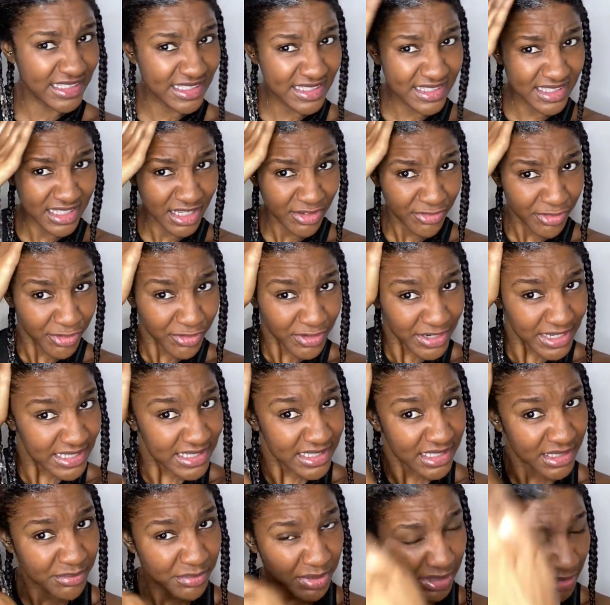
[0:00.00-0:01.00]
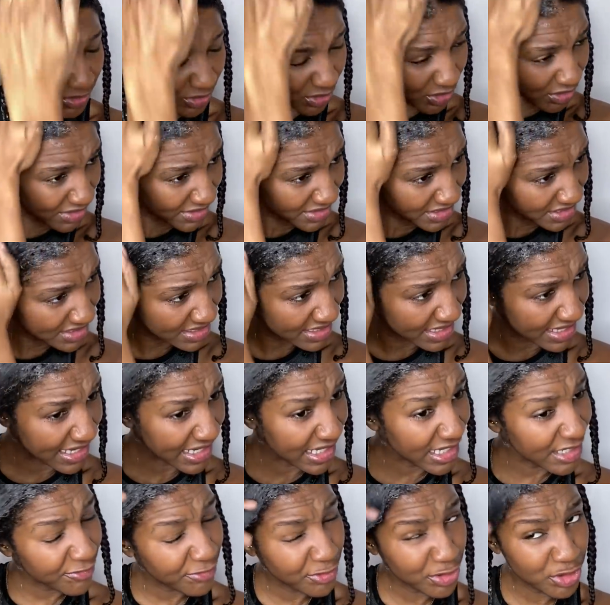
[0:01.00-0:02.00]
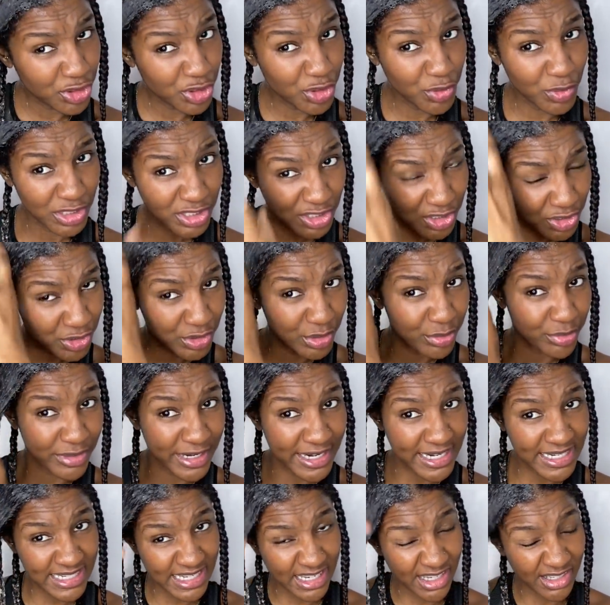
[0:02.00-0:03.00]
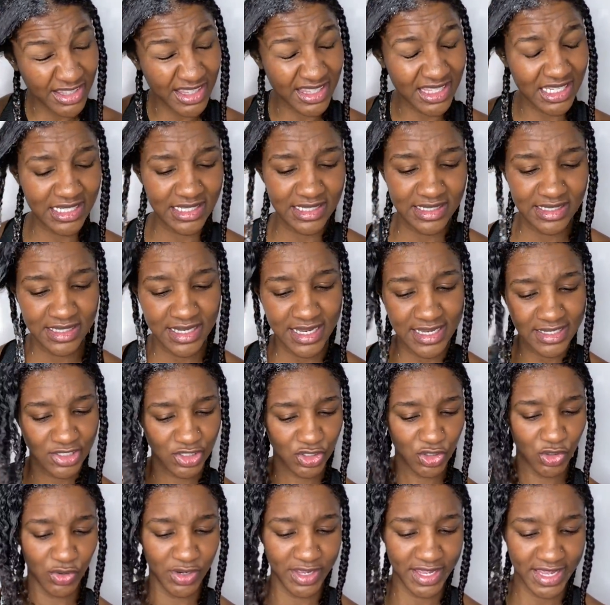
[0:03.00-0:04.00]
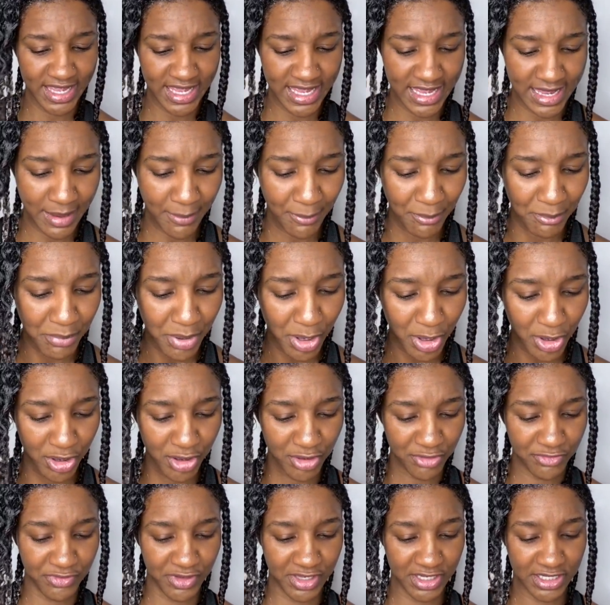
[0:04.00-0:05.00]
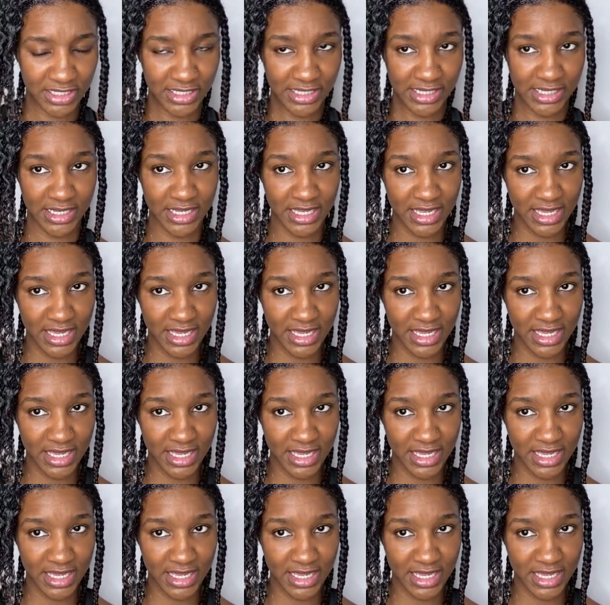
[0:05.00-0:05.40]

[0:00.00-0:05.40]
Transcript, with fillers: is another reason because if you do want to do a braid out, this sets your hair perfectly.